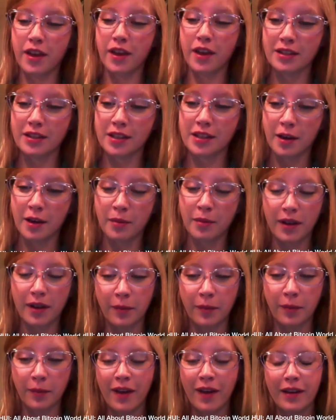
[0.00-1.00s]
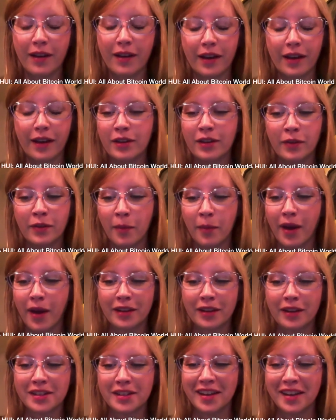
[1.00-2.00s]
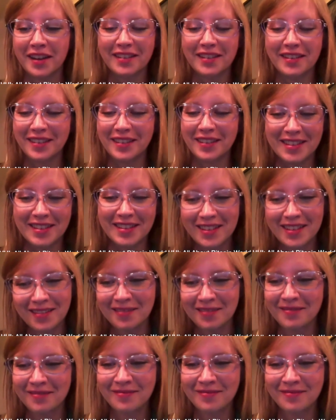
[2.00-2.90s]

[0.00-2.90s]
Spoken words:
the heads up. I haven't even packed yet. It's